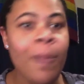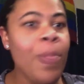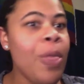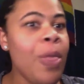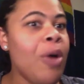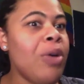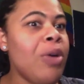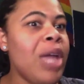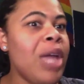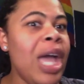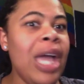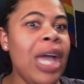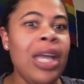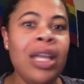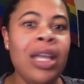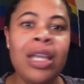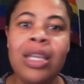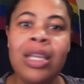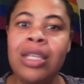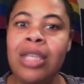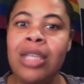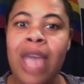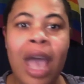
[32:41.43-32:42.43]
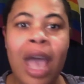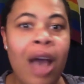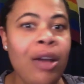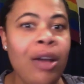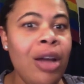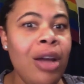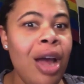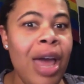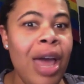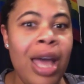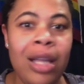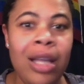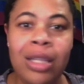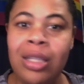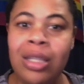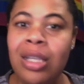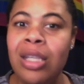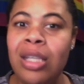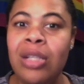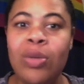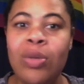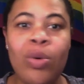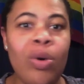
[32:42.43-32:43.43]
Okay? Counteract
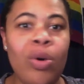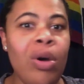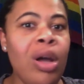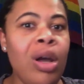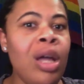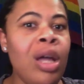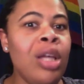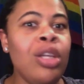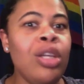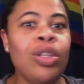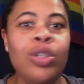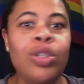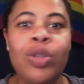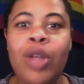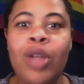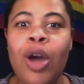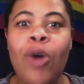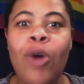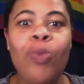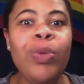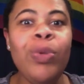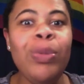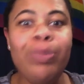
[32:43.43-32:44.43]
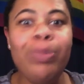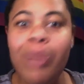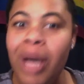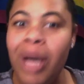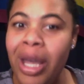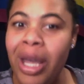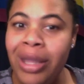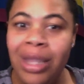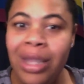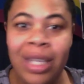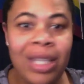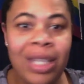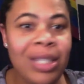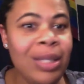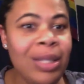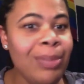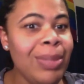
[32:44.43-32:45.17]
this or, you know, rebut this.